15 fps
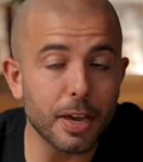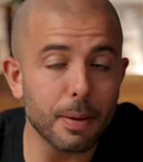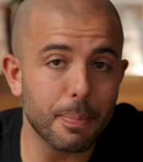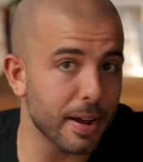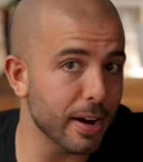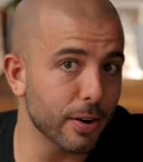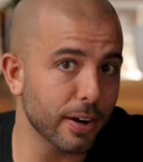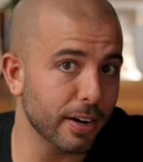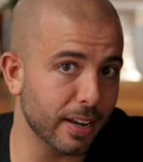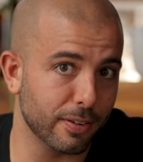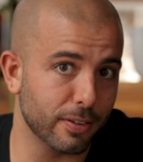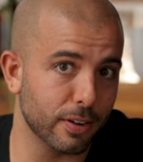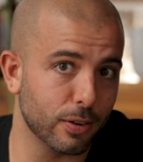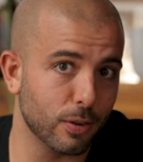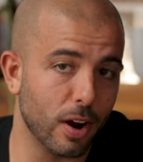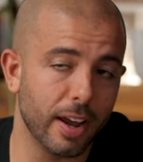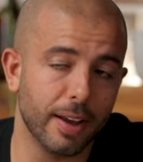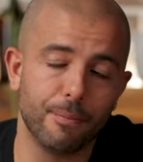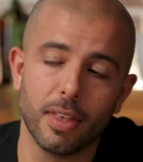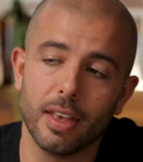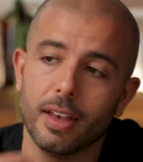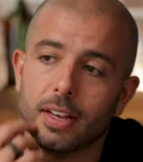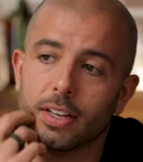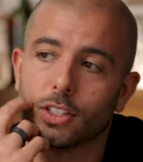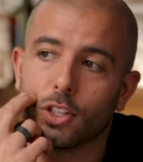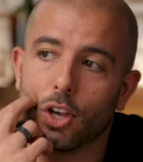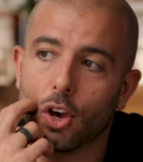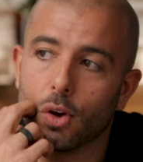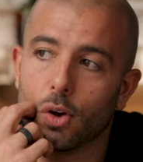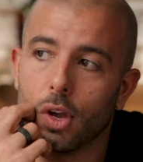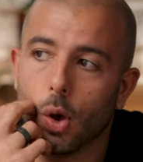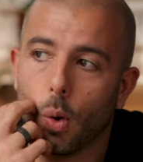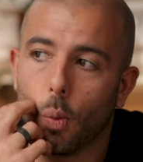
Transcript: year period even, right? So